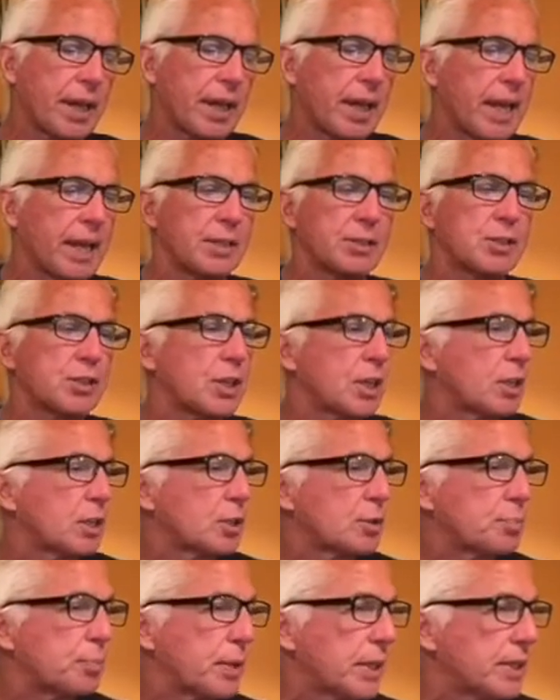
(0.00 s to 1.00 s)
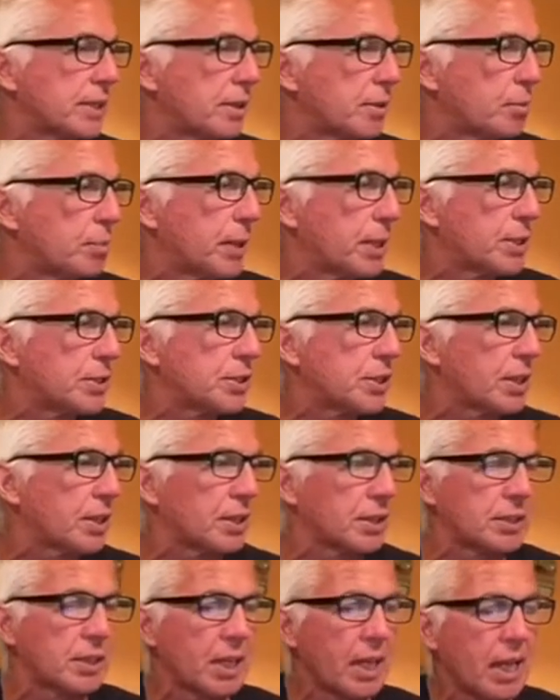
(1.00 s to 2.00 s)
and share this. Please, everybody, share
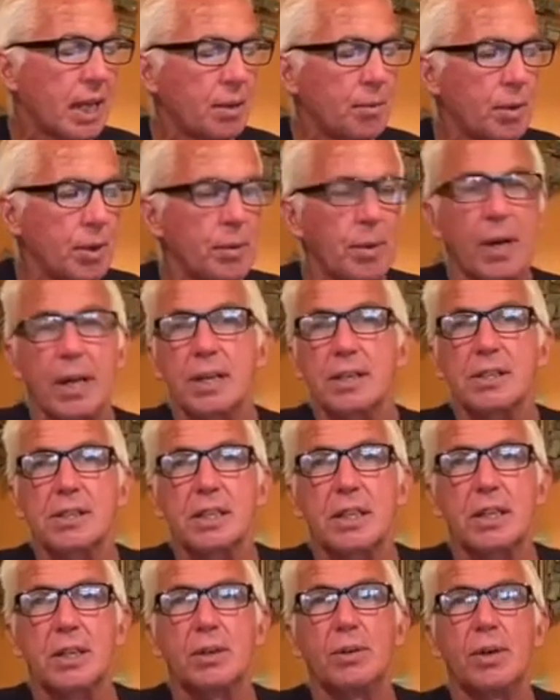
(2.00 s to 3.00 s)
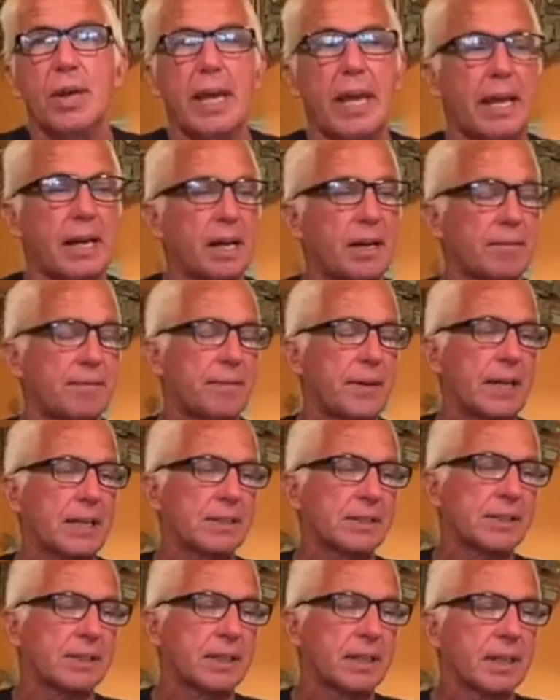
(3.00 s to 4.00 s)
this. And we want to see you at our
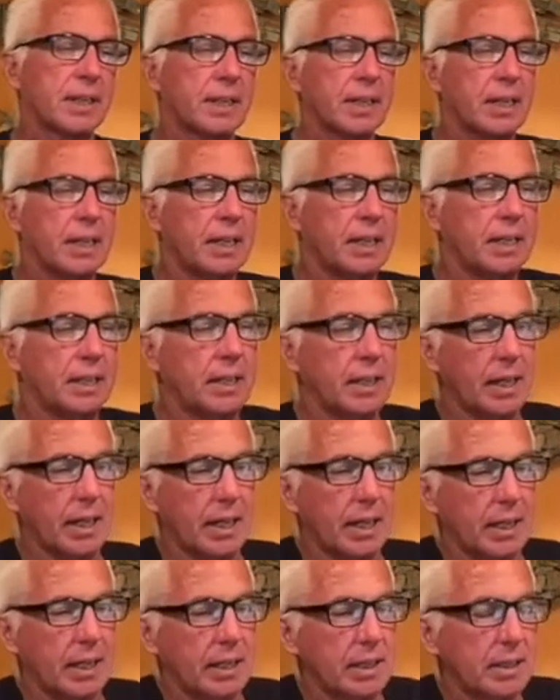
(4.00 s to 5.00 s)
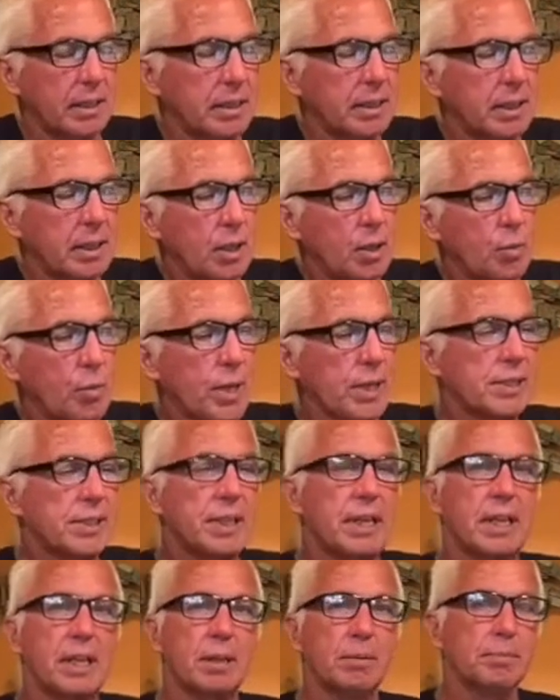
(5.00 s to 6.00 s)
fest in West
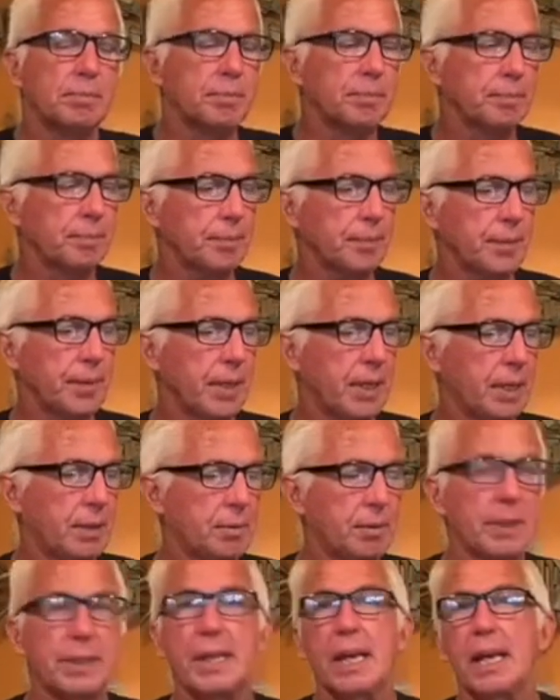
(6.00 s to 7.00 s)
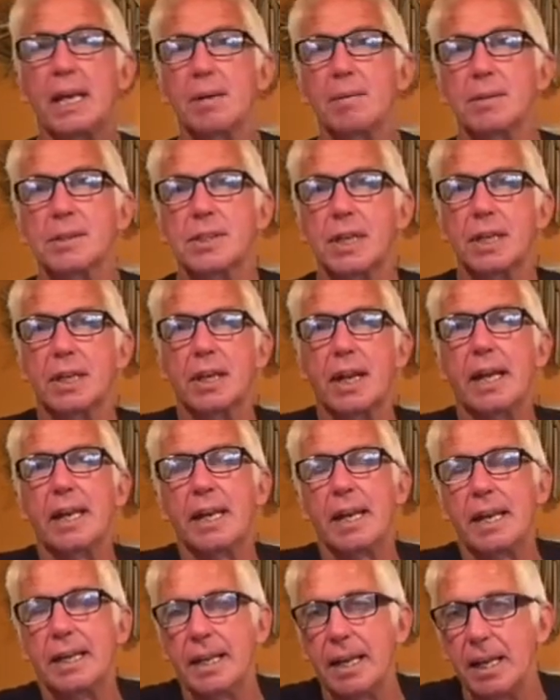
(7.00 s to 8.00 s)
Salem. And with that, I'm going to say goodnight.
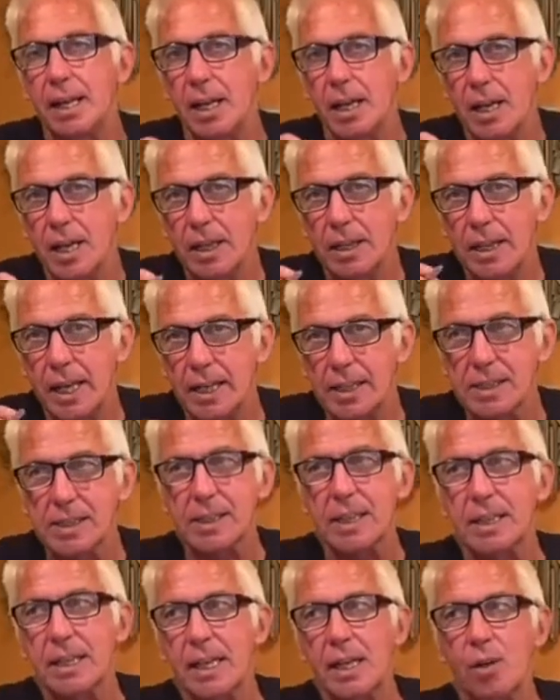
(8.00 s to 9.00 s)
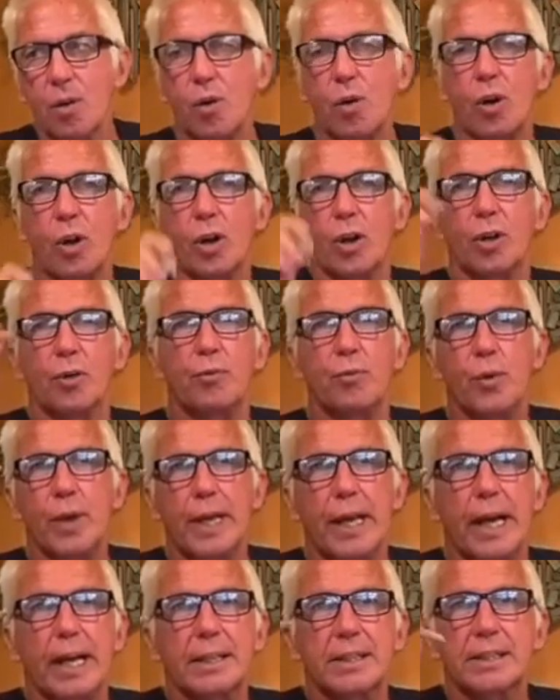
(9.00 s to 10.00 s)
And next Sunday, or if we
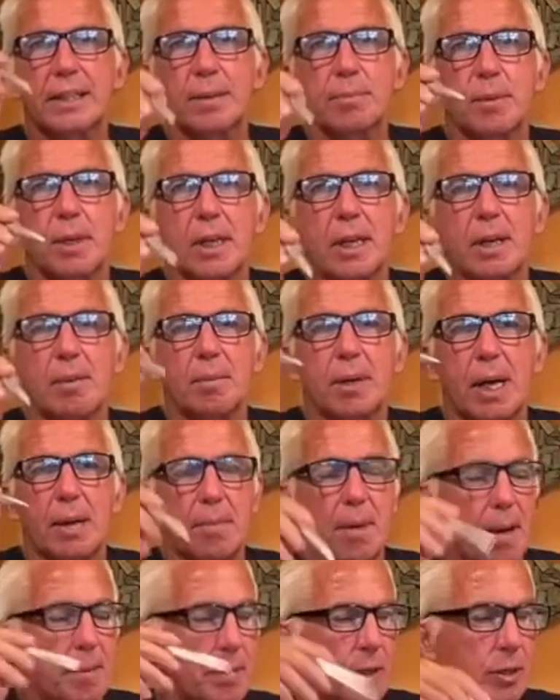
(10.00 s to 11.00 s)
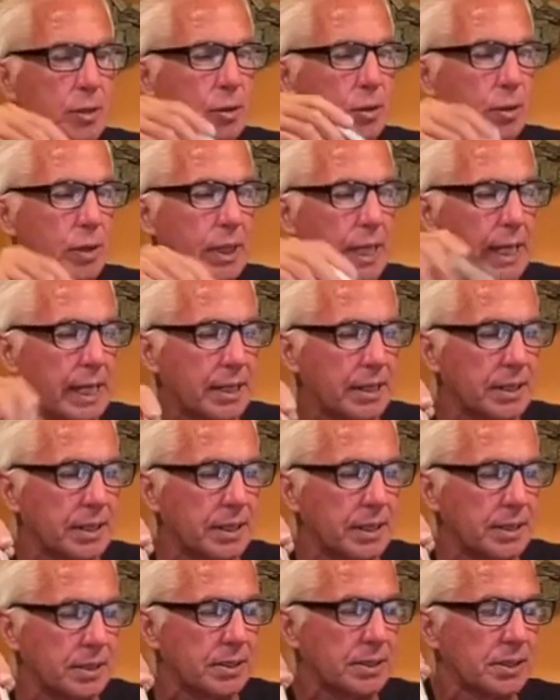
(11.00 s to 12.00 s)
got something coming up, I'm going to do a lot of
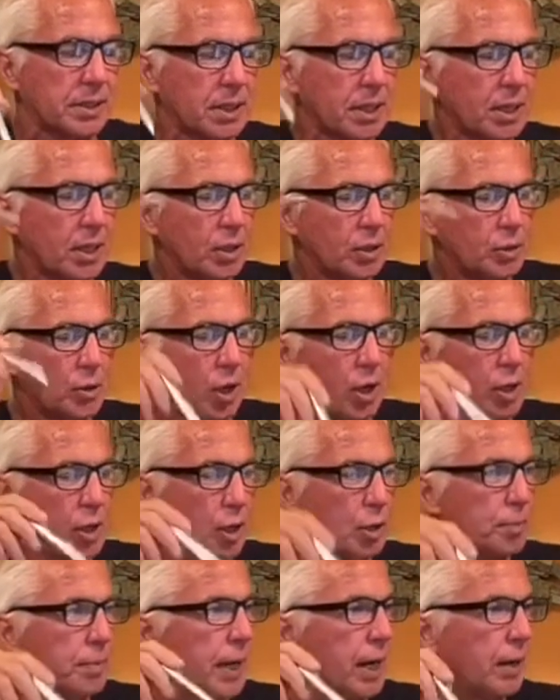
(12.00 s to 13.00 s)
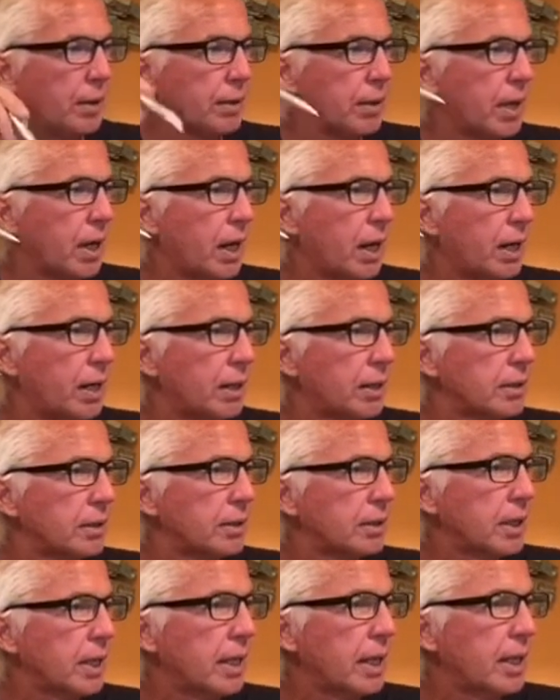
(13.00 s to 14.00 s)
these talking about
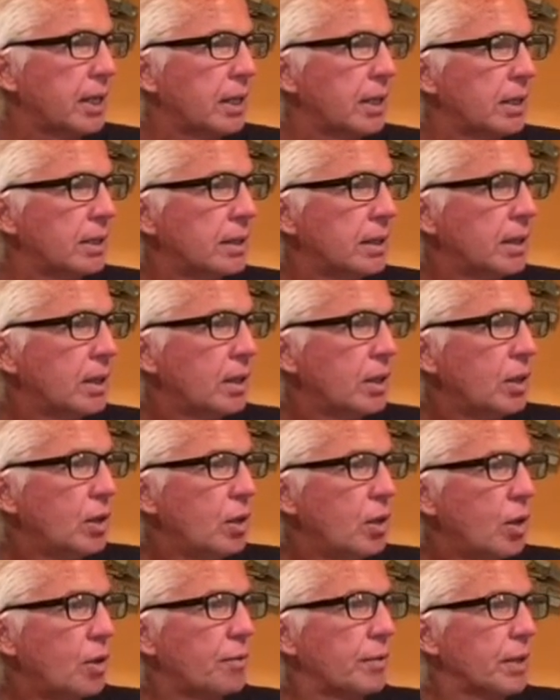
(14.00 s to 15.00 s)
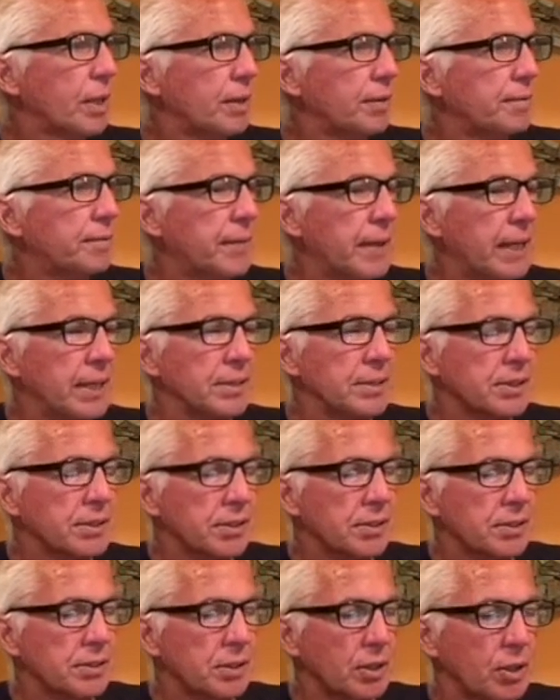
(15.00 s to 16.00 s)
our Overland
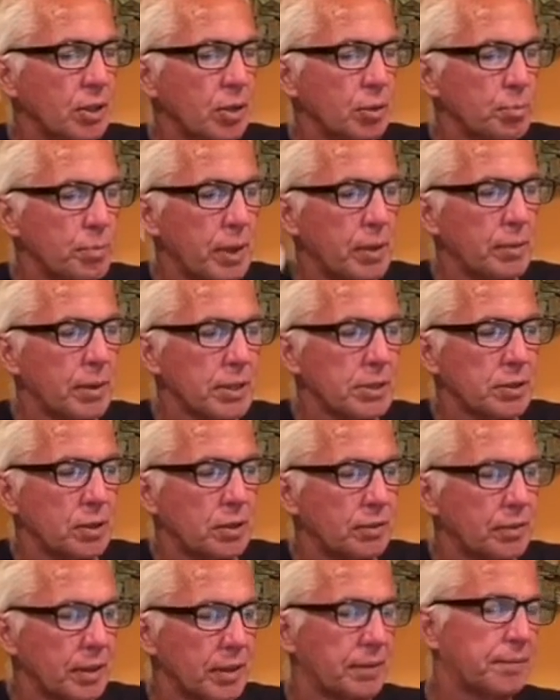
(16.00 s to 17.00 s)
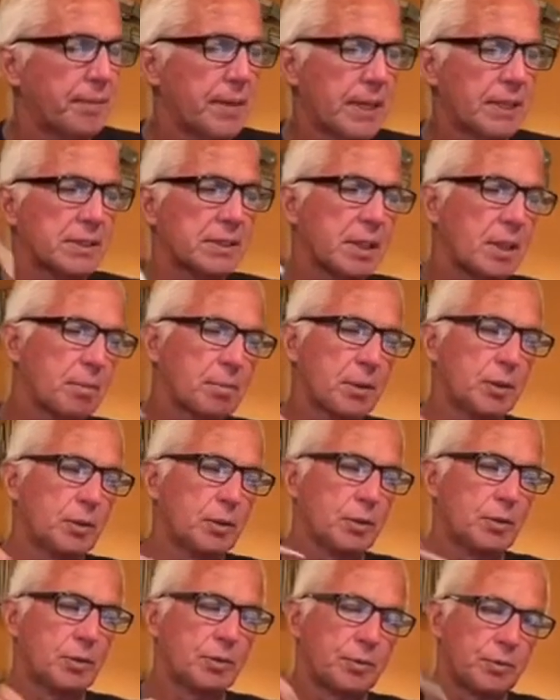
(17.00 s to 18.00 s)
Fest. So Midwest Overland Fest, I'm going to
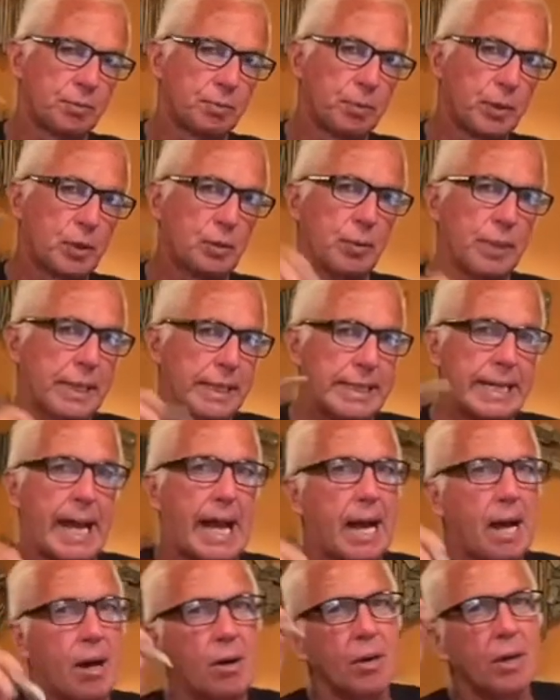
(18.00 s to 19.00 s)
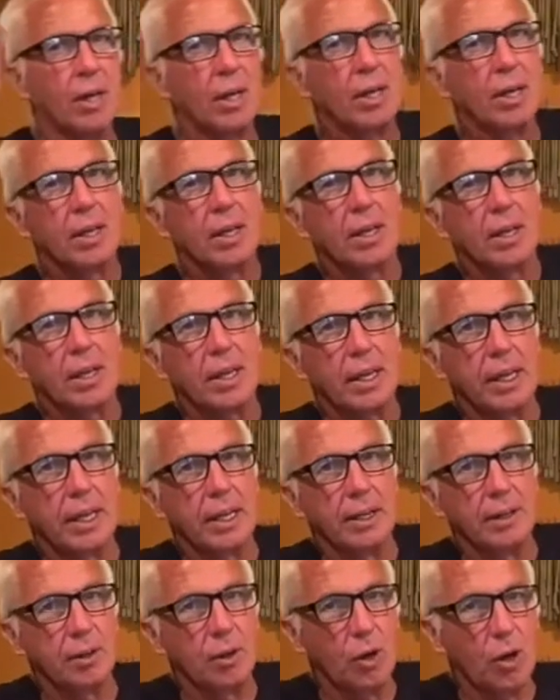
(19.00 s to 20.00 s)
do between now
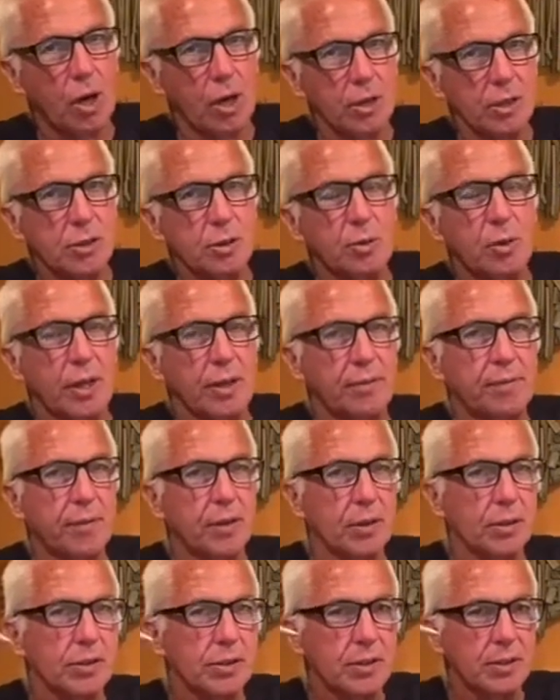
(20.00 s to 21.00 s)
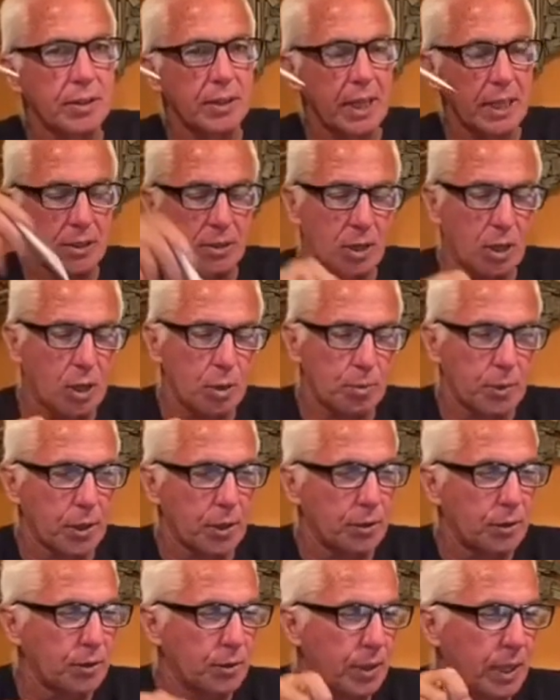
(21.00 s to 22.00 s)
and August 21st. That's all I'm going
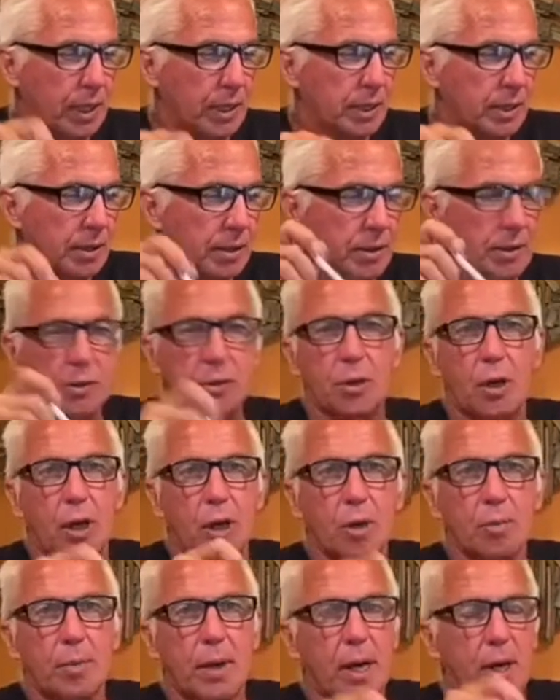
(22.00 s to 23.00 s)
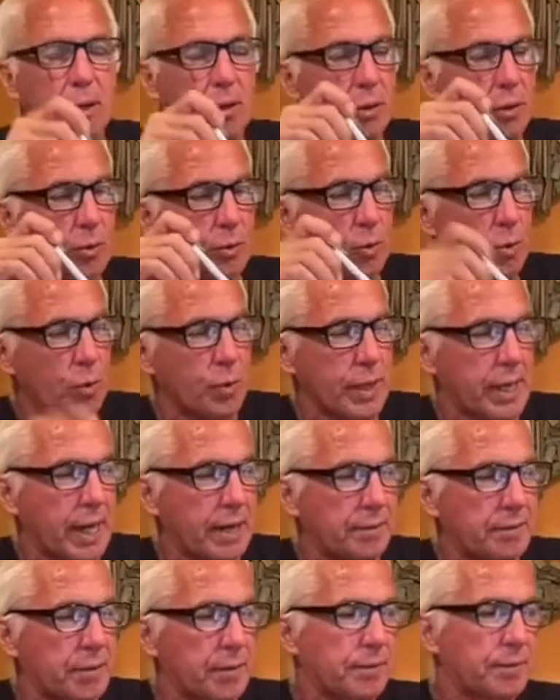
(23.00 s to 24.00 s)
to do on here is talk about who we
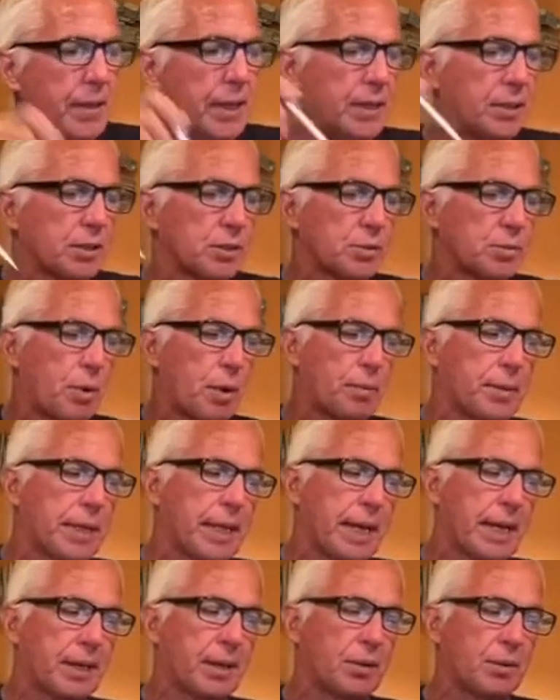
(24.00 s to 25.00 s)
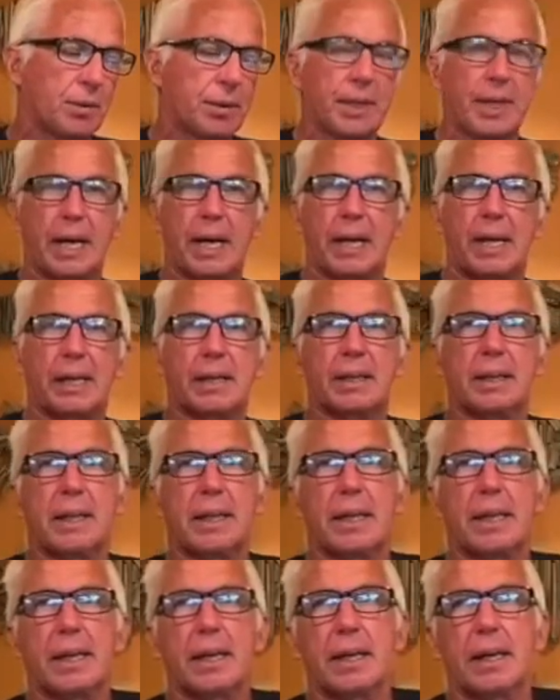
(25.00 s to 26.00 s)
got for vendors, what we got going on.
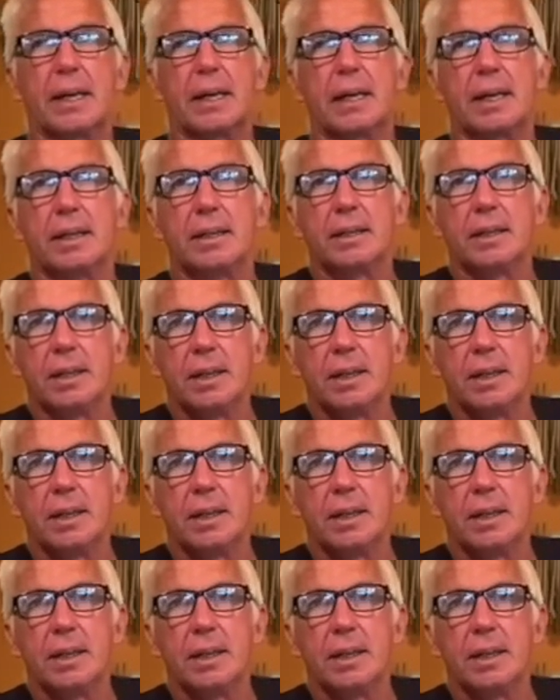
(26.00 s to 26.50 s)
And